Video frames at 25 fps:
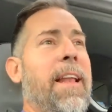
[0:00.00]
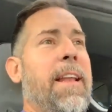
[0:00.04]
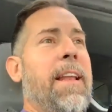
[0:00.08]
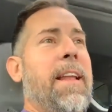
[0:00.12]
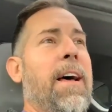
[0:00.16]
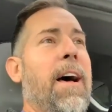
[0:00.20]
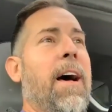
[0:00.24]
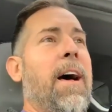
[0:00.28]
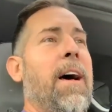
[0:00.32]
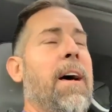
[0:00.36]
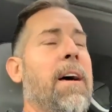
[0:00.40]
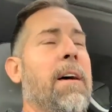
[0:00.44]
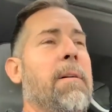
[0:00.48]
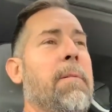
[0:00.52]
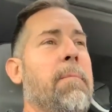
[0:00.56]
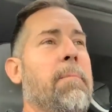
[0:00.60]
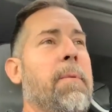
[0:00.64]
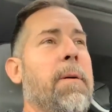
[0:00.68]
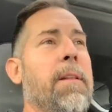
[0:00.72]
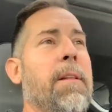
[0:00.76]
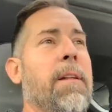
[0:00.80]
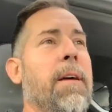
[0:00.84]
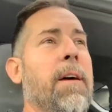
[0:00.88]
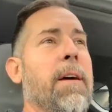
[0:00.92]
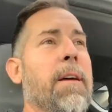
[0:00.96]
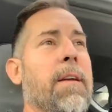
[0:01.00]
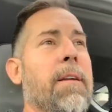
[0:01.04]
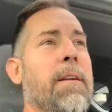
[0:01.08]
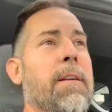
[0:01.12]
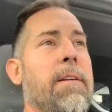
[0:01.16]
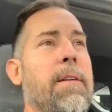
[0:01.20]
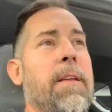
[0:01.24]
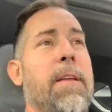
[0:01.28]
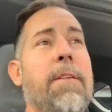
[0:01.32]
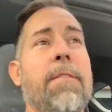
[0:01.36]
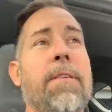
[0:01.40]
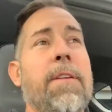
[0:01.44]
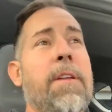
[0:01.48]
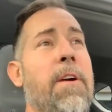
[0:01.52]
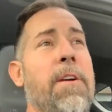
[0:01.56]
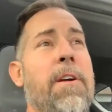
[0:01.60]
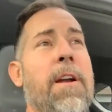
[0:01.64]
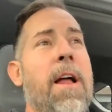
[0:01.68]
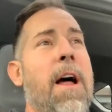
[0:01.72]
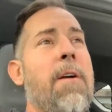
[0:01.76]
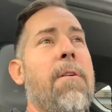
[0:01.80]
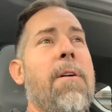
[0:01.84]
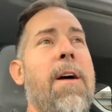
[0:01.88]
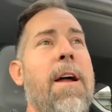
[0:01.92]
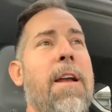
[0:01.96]
But look, even though you're
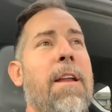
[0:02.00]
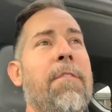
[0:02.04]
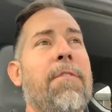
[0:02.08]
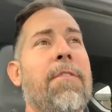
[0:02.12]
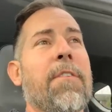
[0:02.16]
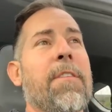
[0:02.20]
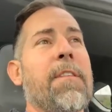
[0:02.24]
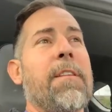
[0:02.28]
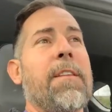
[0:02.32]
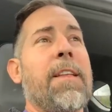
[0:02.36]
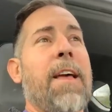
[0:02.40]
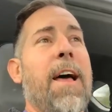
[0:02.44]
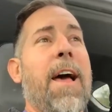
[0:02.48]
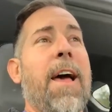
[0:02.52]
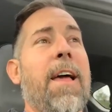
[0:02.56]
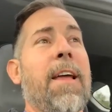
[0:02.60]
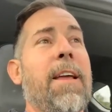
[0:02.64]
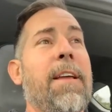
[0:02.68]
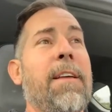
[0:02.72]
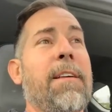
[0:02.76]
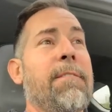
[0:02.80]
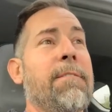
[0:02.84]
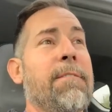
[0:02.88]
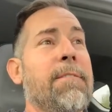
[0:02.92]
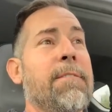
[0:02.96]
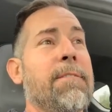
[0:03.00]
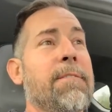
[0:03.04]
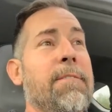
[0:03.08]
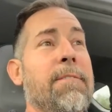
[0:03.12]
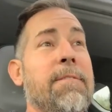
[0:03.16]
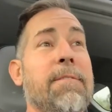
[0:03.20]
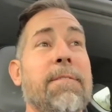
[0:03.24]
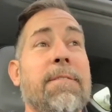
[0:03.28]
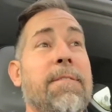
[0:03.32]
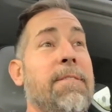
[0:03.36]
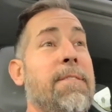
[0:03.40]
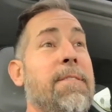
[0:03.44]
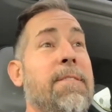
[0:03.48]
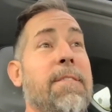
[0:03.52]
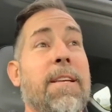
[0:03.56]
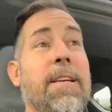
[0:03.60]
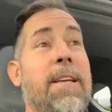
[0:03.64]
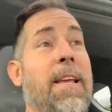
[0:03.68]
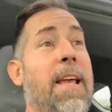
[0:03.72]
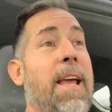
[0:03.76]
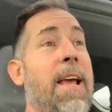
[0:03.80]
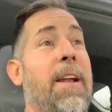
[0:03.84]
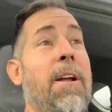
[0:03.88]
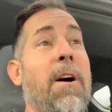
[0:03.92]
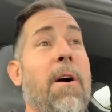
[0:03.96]
not ready for the day,
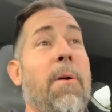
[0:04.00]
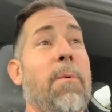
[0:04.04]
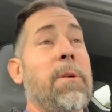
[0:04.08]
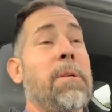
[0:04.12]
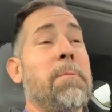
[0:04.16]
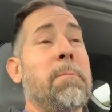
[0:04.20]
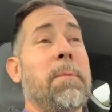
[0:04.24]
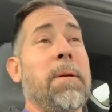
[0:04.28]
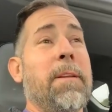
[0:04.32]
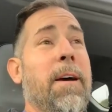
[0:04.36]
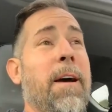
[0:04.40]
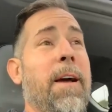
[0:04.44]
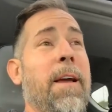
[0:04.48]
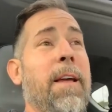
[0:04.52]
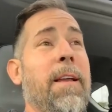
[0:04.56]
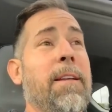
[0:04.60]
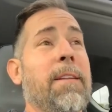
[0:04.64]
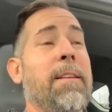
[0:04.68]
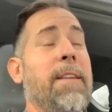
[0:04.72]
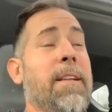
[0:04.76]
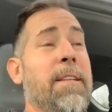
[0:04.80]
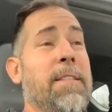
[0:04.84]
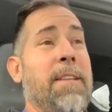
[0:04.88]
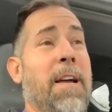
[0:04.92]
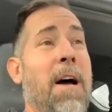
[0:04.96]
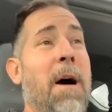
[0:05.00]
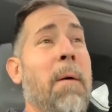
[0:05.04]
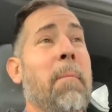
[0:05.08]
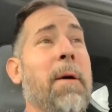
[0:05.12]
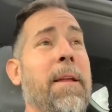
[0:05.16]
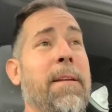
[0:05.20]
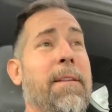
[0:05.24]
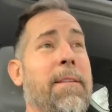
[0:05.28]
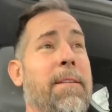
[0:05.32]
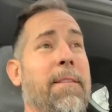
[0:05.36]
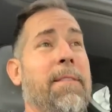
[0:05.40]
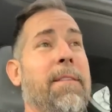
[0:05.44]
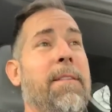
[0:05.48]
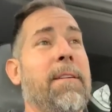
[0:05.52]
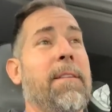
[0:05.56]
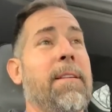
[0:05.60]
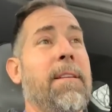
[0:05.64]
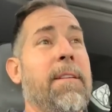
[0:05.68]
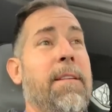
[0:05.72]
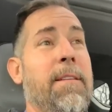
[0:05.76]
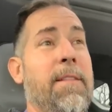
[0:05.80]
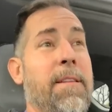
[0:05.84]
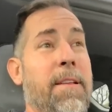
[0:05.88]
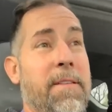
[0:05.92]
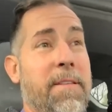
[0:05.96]
it can't always be night. It's coming.
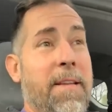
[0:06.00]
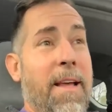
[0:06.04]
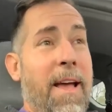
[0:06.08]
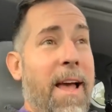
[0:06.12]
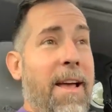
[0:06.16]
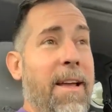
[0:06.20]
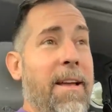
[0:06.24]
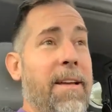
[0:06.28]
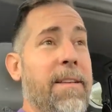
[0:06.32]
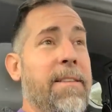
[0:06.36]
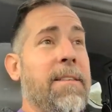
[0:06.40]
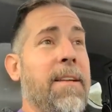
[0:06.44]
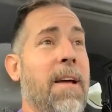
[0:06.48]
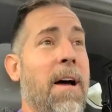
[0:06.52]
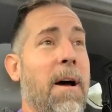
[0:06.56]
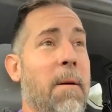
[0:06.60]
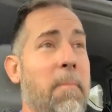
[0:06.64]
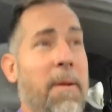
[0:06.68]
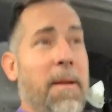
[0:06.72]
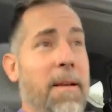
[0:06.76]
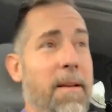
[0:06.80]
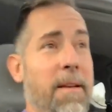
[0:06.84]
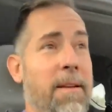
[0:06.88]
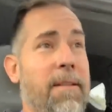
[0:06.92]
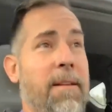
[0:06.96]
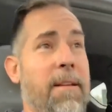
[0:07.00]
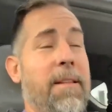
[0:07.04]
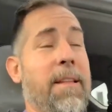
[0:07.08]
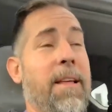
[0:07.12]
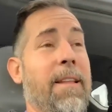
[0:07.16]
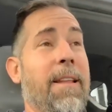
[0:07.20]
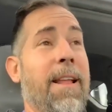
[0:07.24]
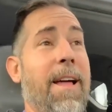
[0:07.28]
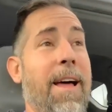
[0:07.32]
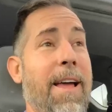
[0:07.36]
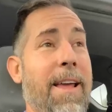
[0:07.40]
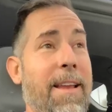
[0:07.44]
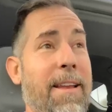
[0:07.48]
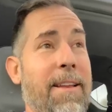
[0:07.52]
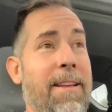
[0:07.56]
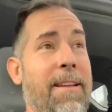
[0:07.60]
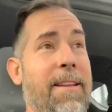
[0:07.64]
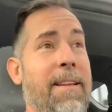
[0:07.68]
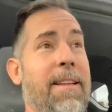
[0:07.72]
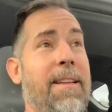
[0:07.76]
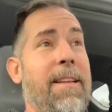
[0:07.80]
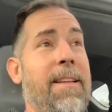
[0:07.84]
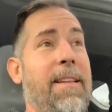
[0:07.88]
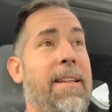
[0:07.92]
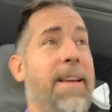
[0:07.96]
The day is coming. The light.
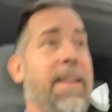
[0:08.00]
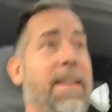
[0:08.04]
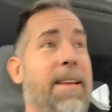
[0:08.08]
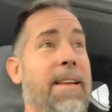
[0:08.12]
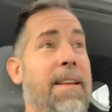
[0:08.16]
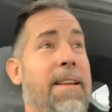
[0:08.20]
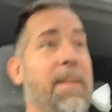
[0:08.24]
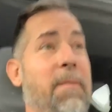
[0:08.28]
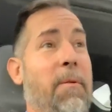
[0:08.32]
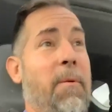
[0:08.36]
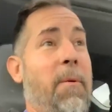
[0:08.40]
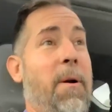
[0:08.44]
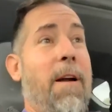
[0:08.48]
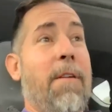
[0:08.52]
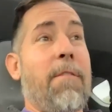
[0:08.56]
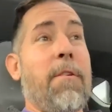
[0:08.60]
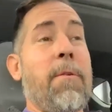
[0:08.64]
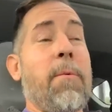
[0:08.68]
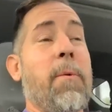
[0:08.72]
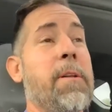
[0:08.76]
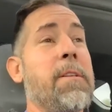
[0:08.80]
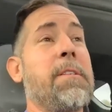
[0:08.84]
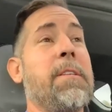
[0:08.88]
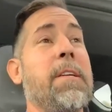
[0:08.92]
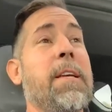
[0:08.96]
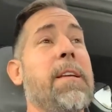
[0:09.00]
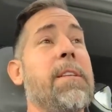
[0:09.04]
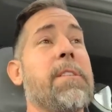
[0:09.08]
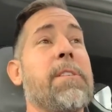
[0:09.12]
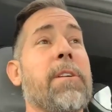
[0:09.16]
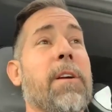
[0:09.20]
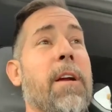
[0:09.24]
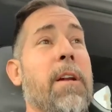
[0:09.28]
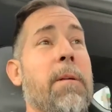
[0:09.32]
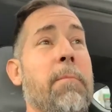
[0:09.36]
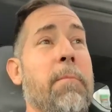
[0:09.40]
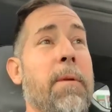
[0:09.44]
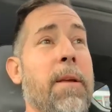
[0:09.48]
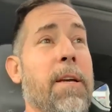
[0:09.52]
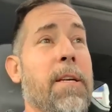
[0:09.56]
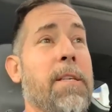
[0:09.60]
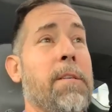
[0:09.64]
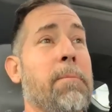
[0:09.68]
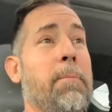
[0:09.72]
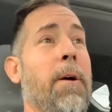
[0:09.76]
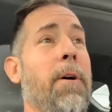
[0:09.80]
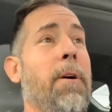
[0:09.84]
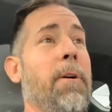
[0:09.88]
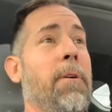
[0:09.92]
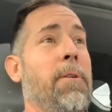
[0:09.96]
Like, where everyone's deeds are going to be
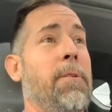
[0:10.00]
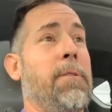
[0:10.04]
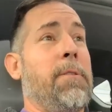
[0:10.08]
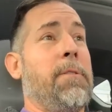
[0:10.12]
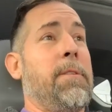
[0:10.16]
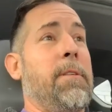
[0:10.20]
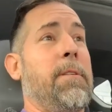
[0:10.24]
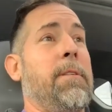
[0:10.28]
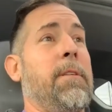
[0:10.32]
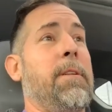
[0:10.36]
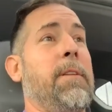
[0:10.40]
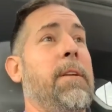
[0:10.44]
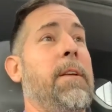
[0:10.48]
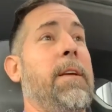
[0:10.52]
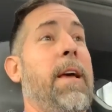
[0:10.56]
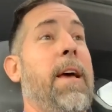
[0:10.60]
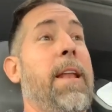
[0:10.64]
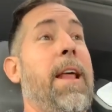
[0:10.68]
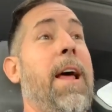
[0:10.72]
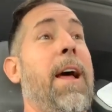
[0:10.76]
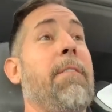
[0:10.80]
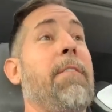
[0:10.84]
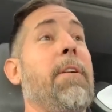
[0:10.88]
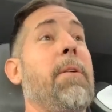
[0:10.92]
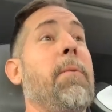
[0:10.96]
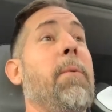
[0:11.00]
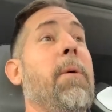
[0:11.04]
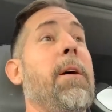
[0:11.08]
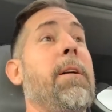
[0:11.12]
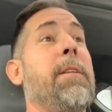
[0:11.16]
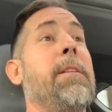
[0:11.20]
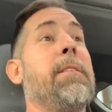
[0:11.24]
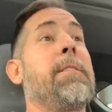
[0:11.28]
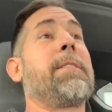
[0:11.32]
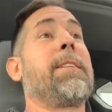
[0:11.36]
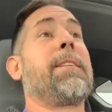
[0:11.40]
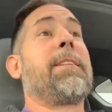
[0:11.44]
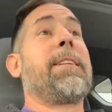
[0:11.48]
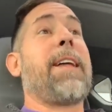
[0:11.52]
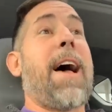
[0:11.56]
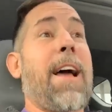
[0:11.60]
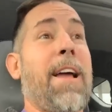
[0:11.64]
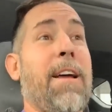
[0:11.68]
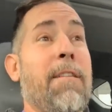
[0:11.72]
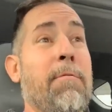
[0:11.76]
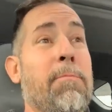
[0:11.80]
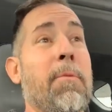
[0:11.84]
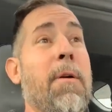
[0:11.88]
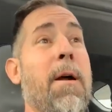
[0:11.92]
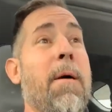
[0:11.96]
exposed. And everyone's
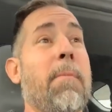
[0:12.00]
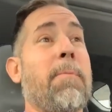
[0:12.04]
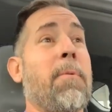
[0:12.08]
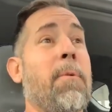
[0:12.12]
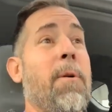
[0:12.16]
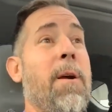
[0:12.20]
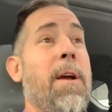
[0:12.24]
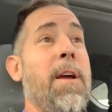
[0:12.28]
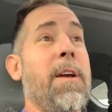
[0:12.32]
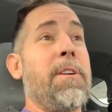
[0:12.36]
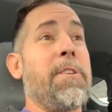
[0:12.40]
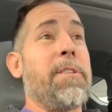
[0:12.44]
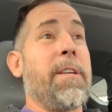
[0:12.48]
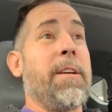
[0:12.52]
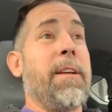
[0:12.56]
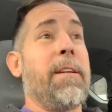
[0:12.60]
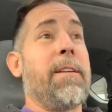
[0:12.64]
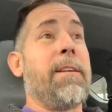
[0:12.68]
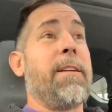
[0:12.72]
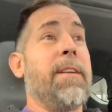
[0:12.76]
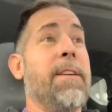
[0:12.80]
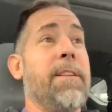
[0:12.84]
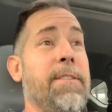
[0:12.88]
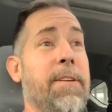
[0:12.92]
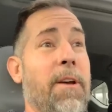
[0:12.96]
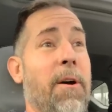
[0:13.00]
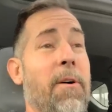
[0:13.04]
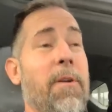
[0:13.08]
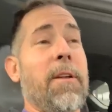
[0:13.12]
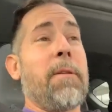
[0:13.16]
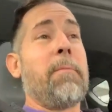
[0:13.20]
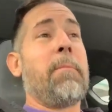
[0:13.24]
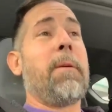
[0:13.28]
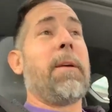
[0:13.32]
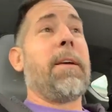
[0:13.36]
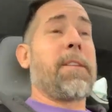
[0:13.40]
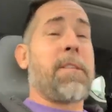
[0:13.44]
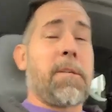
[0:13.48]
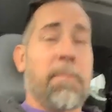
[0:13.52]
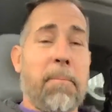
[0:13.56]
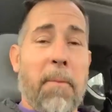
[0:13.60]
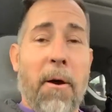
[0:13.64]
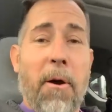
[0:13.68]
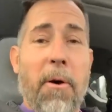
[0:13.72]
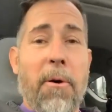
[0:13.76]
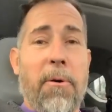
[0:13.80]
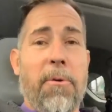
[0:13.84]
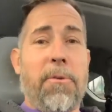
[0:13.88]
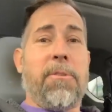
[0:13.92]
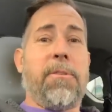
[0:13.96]
lack of preparation is going to be
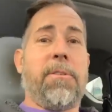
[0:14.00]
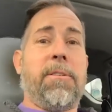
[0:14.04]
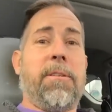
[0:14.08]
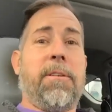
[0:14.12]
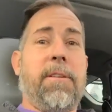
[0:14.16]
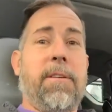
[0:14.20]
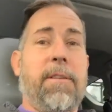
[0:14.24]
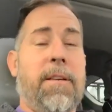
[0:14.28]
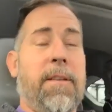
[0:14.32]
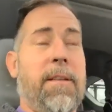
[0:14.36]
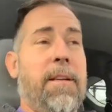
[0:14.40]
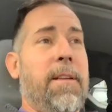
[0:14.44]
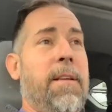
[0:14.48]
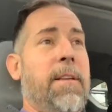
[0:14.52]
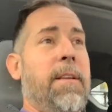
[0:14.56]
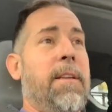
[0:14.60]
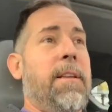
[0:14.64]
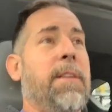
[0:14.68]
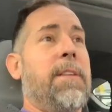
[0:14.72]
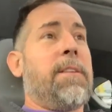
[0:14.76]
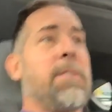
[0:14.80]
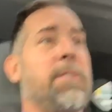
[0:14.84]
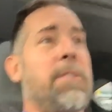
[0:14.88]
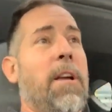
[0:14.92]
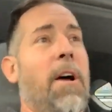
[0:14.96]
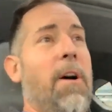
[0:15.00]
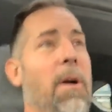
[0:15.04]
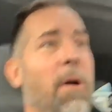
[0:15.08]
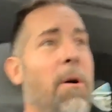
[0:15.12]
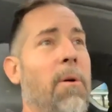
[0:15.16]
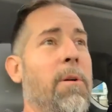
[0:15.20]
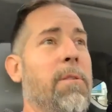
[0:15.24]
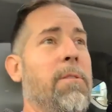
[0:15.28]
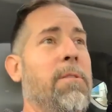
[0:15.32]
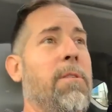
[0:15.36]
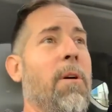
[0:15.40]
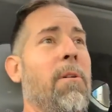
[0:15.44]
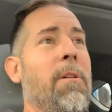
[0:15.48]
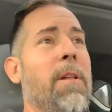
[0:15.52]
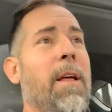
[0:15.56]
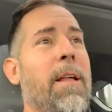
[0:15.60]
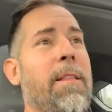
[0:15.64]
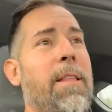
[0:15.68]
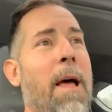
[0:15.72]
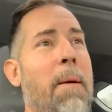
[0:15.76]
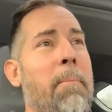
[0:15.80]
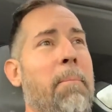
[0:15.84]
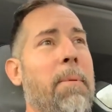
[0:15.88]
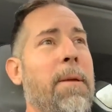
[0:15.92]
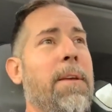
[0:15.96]
exposed. So don't
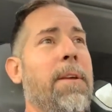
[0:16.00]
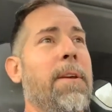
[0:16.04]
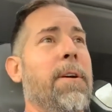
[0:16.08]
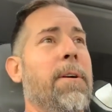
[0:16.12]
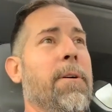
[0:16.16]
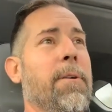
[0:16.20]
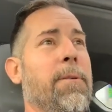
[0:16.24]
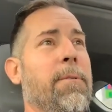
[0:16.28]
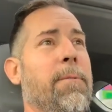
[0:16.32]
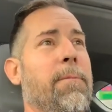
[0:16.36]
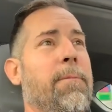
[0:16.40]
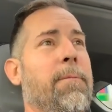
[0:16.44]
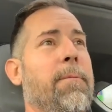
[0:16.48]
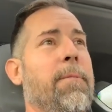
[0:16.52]
let that be you.